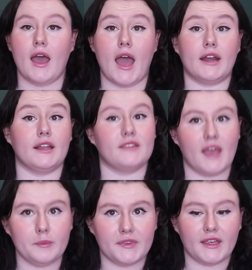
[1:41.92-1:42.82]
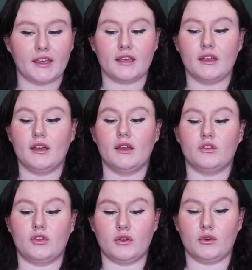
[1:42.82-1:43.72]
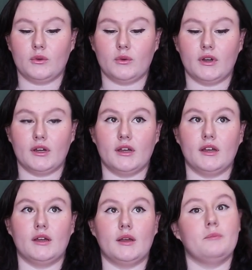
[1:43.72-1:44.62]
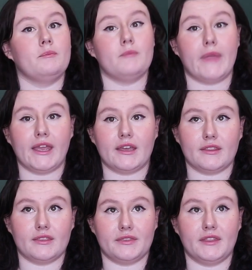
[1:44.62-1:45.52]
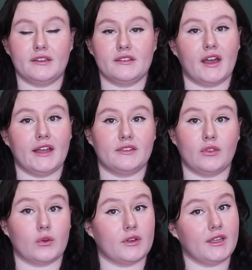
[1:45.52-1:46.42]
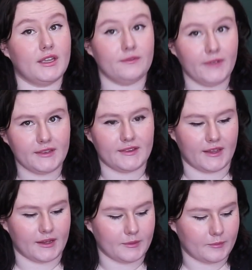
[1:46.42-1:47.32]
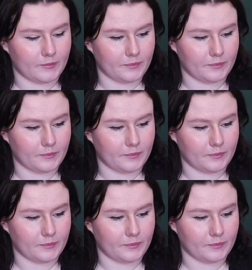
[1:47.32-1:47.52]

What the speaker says: And attempting to make the designs look convincing.